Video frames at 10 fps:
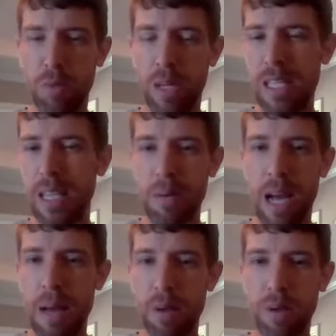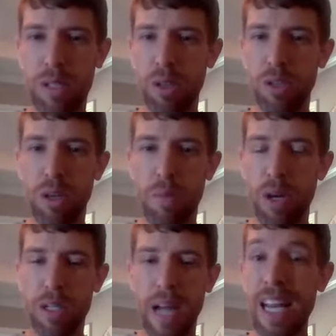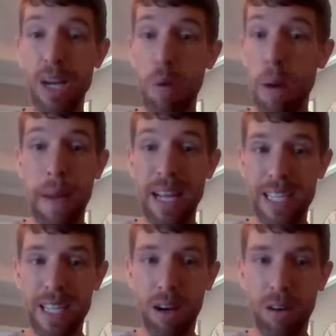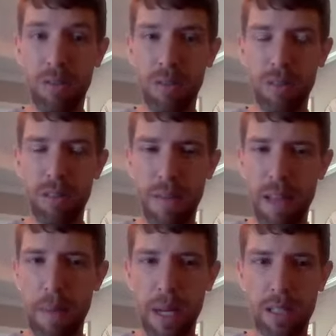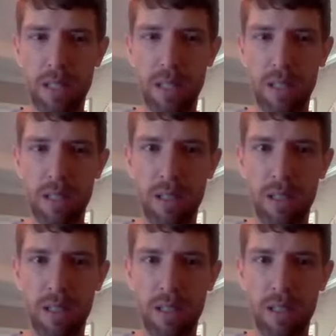But at the same time, there's still so much I didn't know about myself. If that makes sense.